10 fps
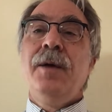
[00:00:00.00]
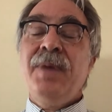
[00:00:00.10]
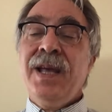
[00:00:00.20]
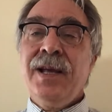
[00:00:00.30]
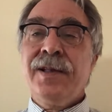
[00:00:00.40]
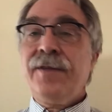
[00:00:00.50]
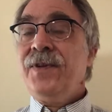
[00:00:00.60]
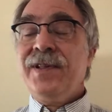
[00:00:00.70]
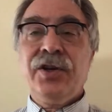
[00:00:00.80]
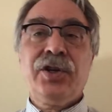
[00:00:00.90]
me as a
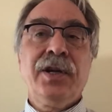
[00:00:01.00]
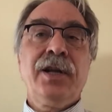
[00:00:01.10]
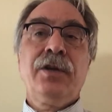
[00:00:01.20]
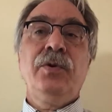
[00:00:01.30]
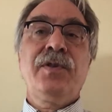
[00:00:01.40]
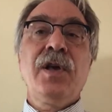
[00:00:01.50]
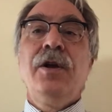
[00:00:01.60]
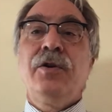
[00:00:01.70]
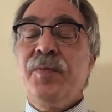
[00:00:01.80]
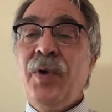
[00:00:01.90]
physician it includes
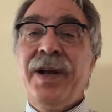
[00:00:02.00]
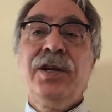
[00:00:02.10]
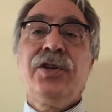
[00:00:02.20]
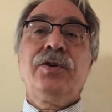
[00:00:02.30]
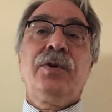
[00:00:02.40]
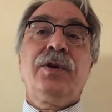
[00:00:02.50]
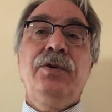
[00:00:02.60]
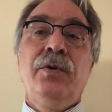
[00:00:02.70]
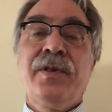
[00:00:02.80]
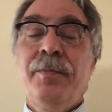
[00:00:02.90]
nurse practitioner it
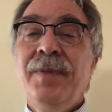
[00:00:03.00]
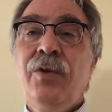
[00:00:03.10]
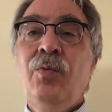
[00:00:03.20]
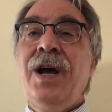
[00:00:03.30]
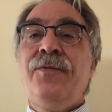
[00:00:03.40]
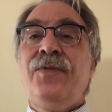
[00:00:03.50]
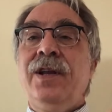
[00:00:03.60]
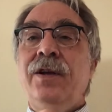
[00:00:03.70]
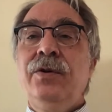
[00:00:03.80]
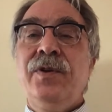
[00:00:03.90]
includes a midwife it
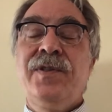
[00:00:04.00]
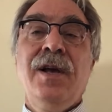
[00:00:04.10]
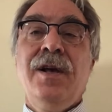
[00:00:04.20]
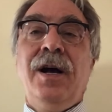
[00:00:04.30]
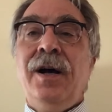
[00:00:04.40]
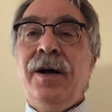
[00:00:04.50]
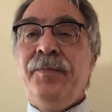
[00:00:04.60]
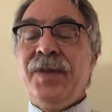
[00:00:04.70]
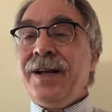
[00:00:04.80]
includes um,